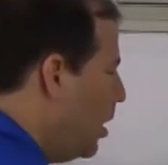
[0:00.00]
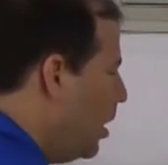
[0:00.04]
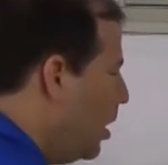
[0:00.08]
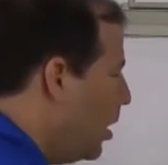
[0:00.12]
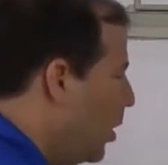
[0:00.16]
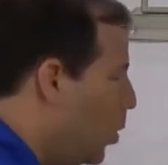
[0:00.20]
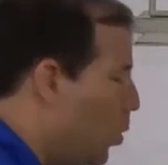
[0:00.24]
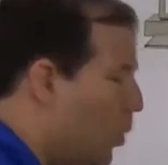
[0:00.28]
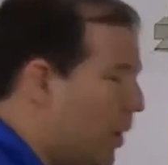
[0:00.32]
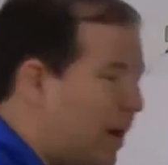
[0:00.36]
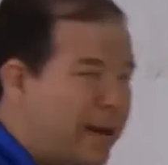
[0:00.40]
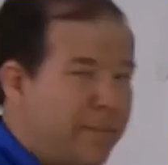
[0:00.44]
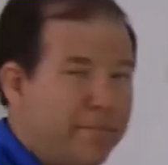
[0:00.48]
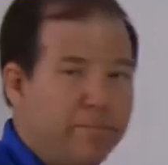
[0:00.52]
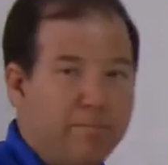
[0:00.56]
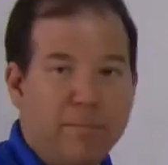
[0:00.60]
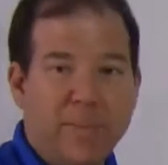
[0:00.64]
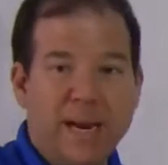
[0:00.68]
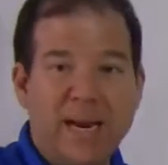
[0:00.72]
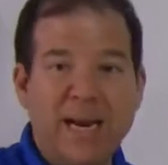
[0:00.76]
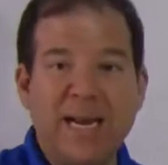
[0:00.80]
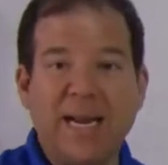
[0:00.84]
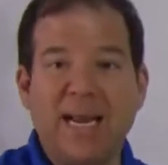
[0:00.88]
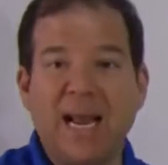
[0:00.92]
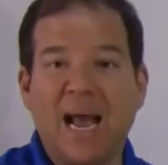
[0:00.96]
or a
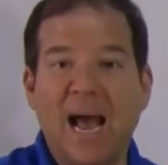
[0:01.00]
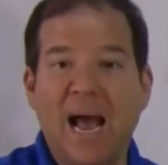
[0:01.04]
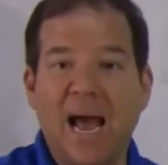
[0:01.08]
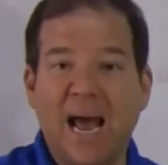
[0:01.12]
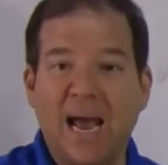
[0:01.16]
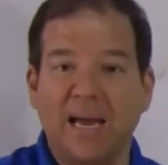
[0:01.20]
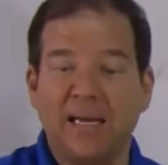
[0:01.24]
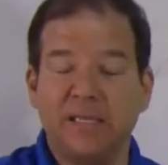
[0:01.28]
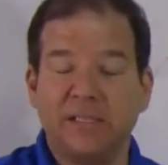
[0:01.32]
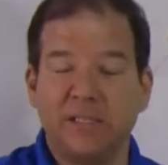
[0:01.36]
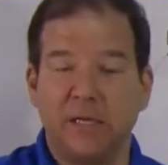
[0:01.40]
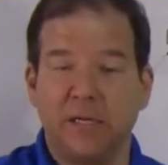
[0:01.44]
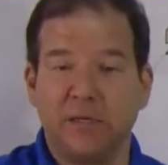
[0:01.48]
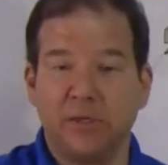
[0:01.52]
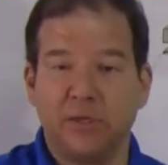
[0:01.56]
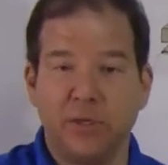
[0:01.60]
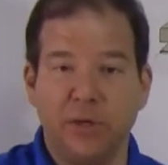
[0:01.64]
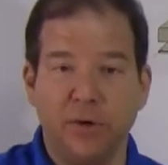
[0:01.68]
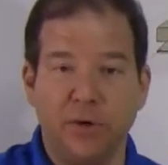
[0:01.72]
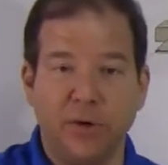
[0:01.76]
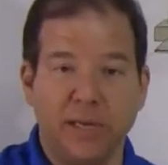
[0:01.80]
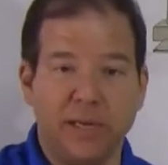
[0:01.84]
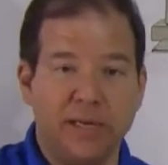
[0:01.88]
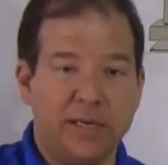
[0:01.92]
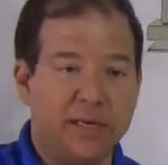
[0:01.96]
media access
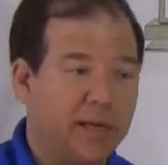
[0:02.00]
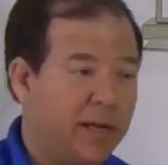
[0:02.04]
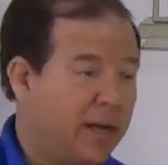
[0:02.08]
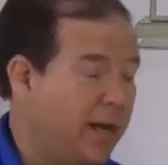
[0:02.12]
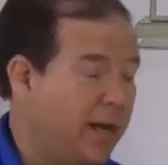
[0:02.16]
unit.